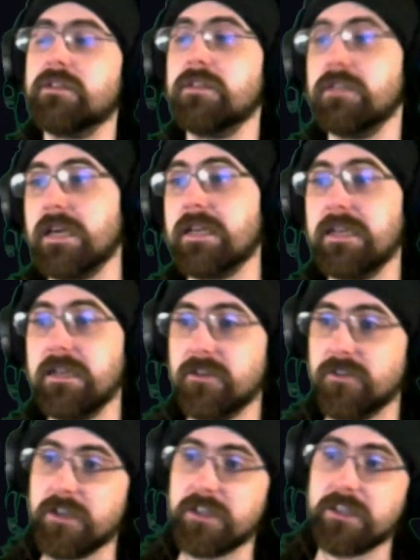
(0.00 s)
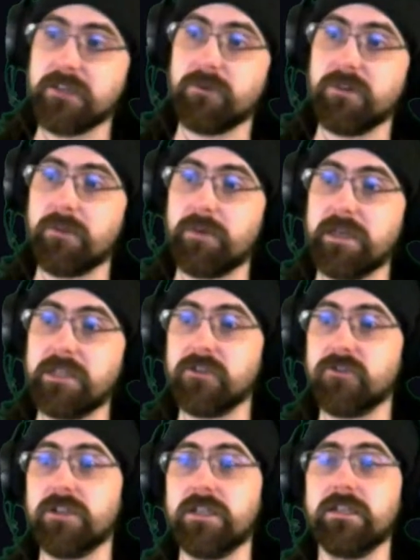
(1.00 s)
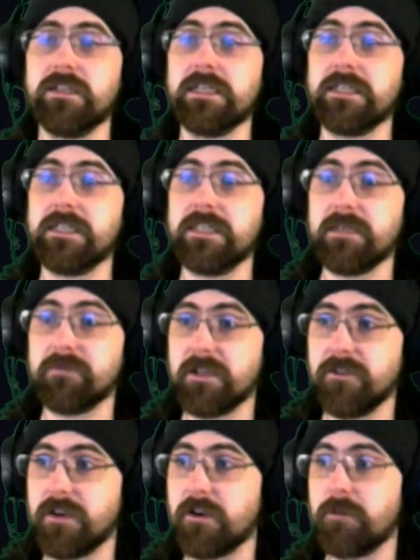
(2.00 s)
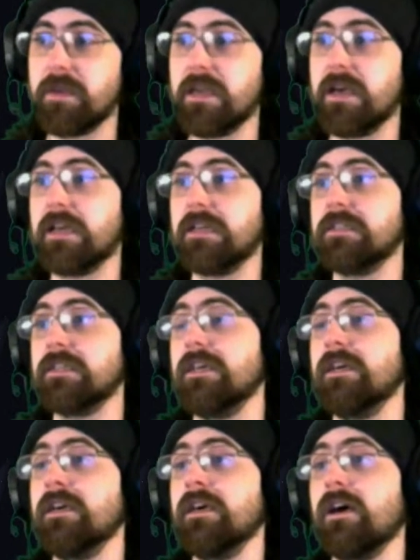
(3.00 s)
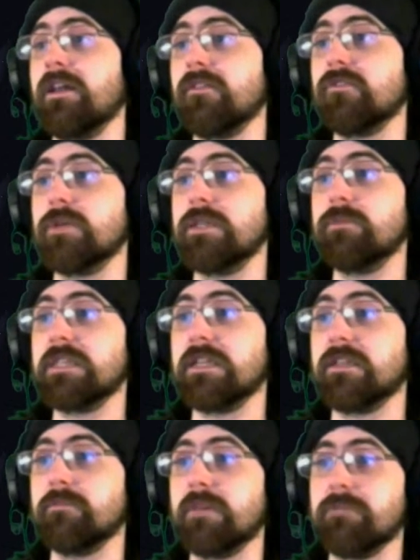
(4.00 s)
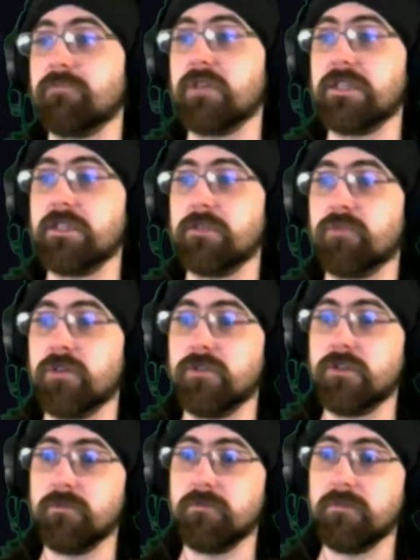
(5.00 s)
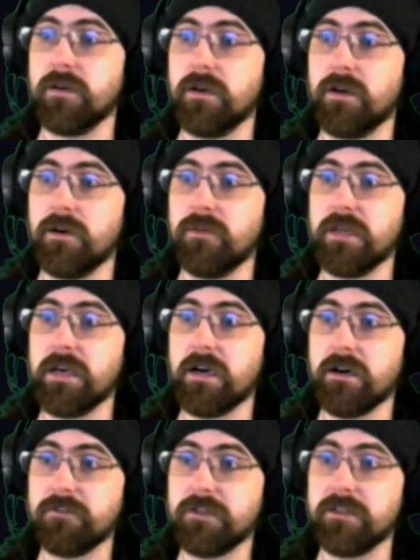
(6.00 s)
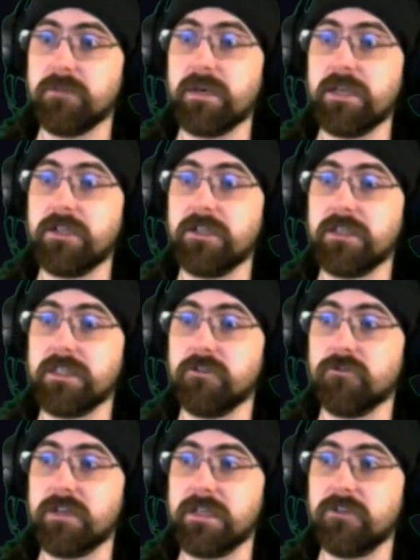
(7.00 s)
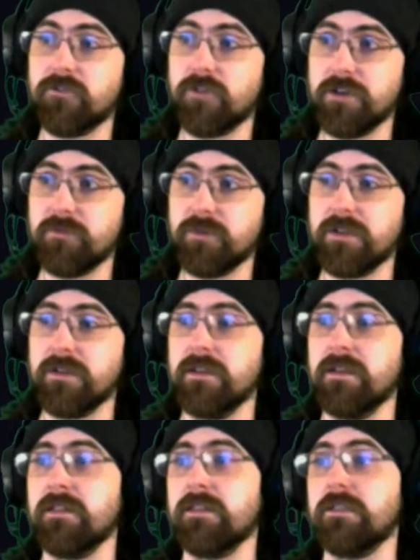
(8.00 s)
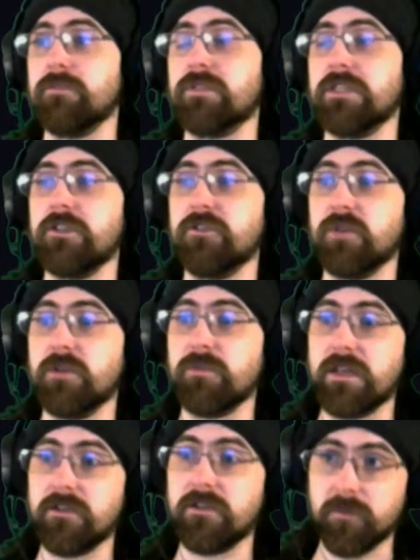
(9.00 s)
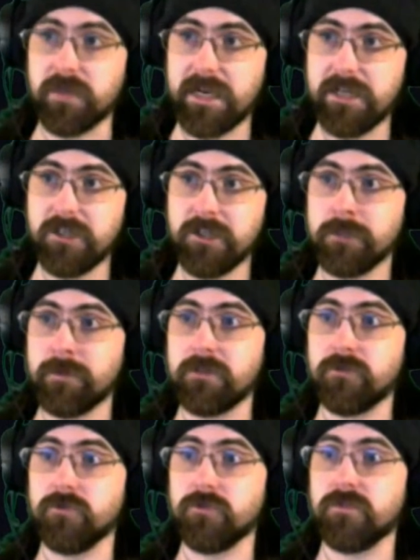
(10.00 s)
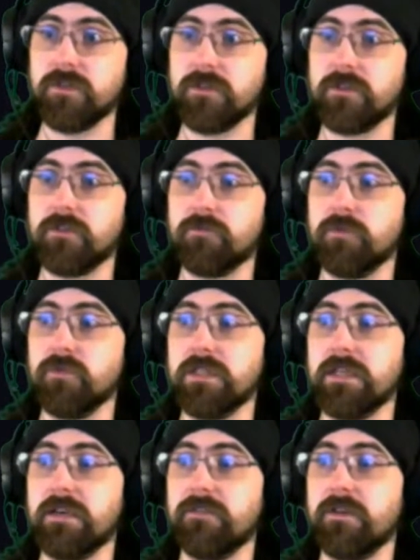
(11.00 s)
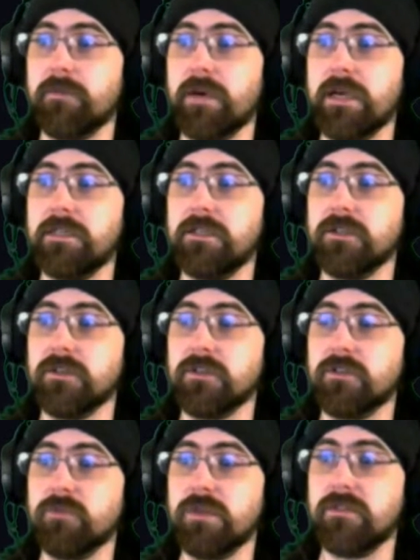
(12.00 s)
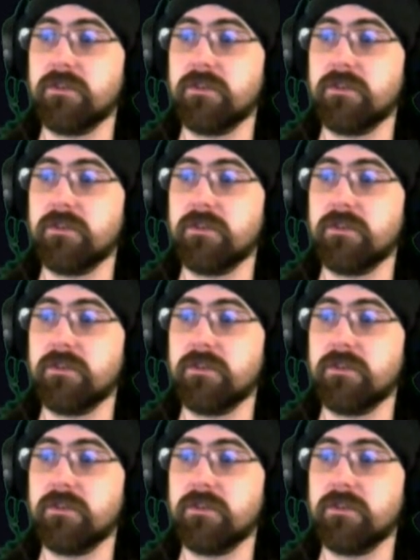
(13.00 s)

yeah, nearly two-thirds had one of their patients try an untested stem cell therapy, and another 20% of them had patients approach them only after the patients had already tried one. These procedures weren't without complications. About a quarter of the doctors reporting having a patient with